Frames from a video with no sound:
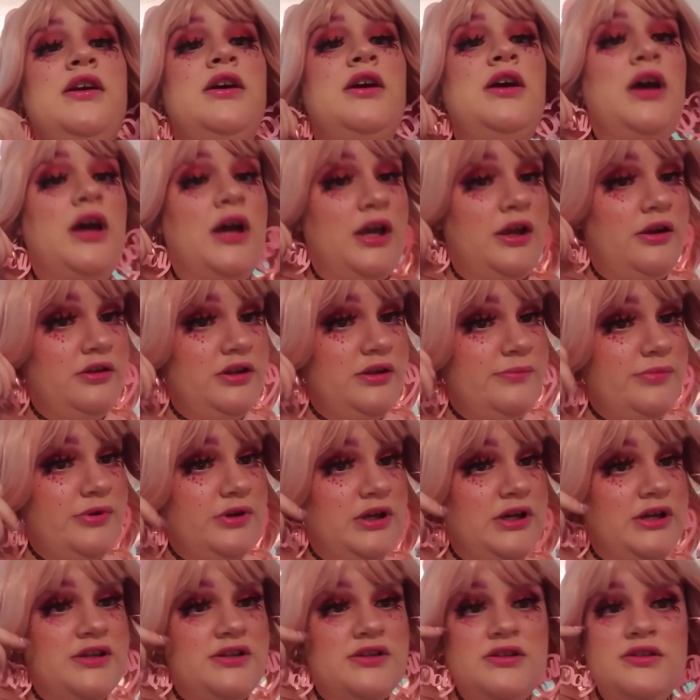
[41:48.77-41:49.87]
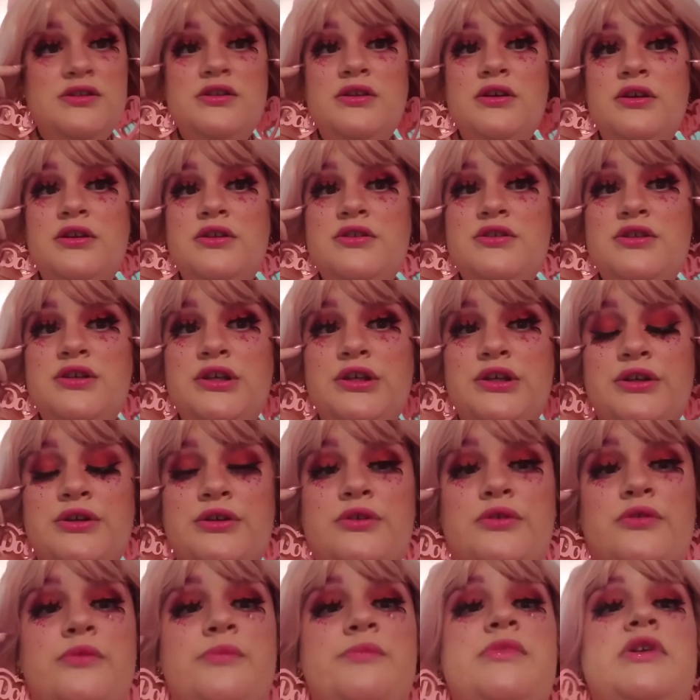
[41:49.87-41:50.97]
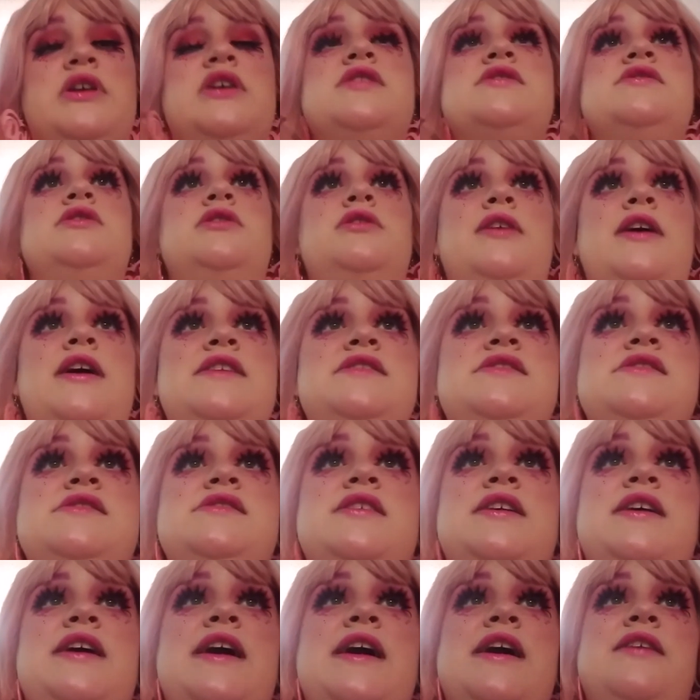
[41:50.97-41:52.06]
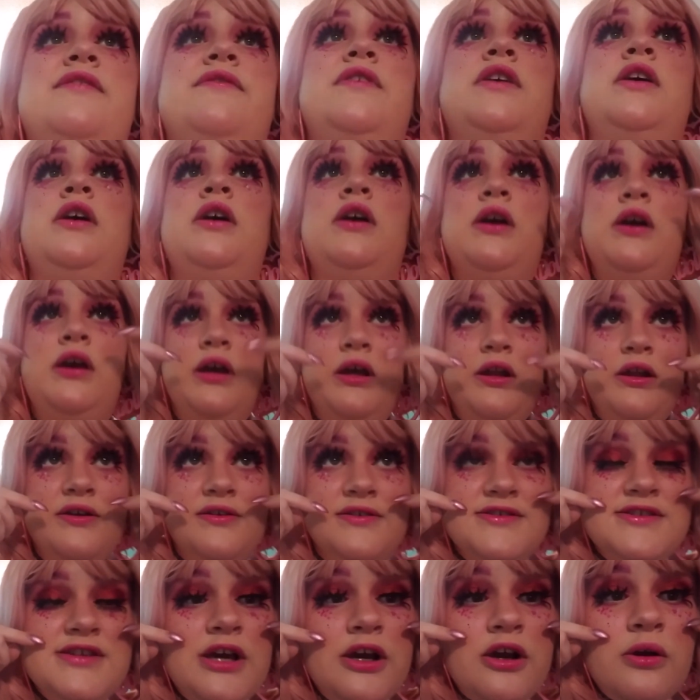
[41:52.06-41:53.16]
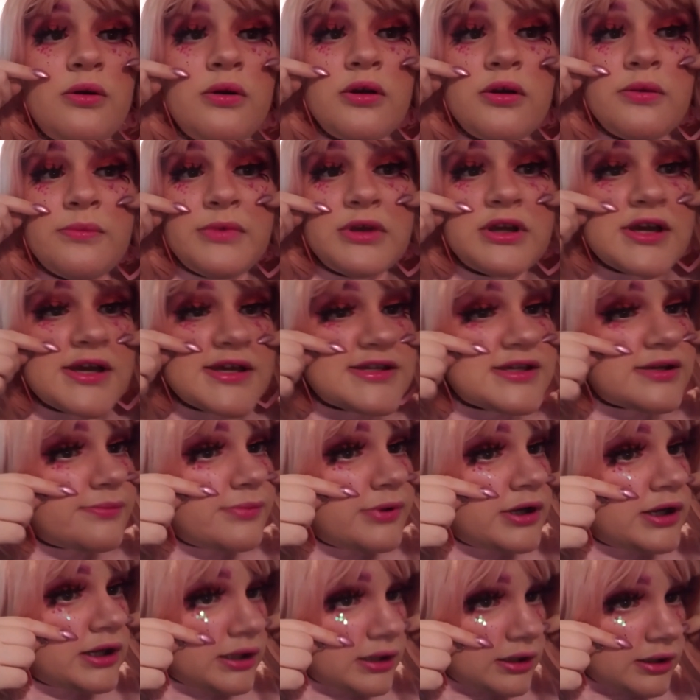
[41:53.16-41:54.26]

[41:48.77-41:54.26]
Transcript: I only put on 2 because of the glasses I have, and also because I put